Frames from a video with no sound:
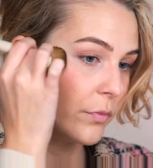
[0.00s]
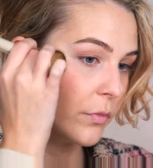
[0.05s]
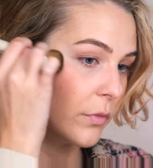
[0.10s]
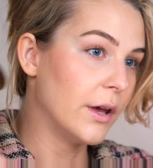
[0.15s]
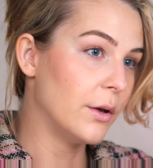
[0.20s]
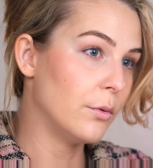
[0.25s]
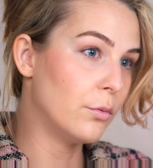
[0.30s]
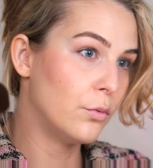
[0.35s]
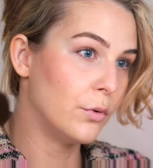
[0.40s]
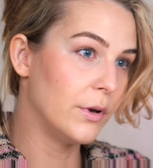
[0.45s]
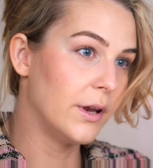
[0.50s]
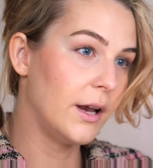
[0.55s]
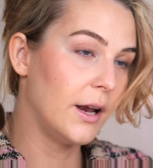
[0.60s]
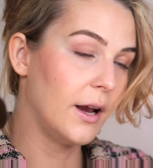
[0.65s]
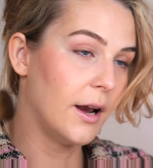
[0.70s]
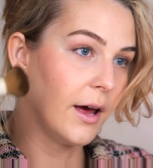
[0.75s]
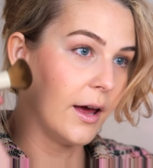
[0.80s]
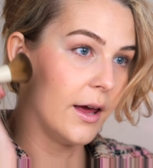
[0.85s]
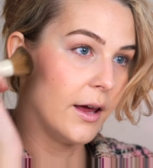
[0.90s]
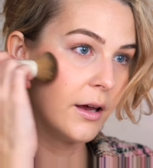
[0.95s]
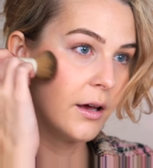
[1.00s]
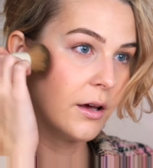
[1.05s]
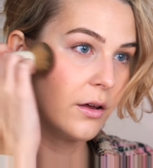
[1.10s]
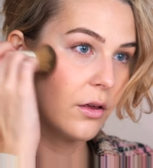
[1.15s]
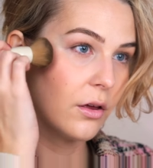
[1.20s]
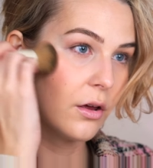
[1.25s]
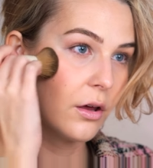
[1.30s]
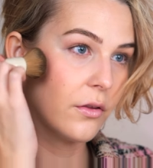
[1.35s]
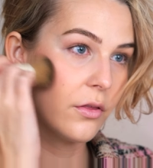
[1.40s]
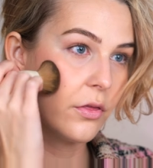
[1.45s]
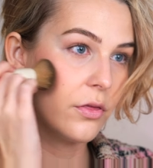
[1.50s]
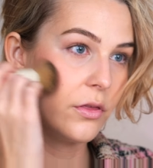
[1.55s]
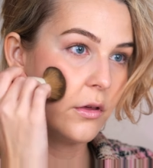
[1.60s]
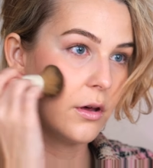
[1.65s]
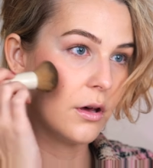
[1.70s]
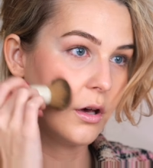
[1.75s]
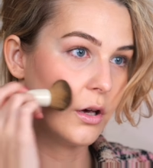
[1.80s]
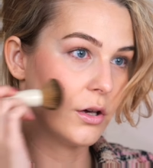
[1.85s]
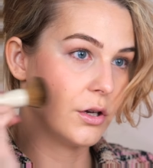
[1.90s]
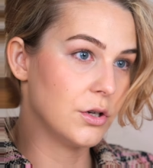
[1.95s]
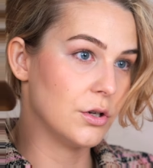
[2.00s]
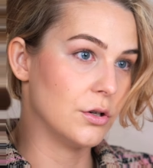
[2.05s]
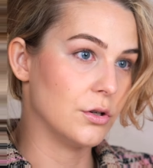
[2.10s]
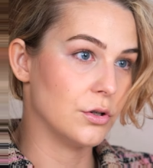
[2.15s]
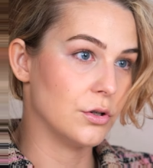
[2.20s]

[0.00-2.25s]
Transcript: I really like the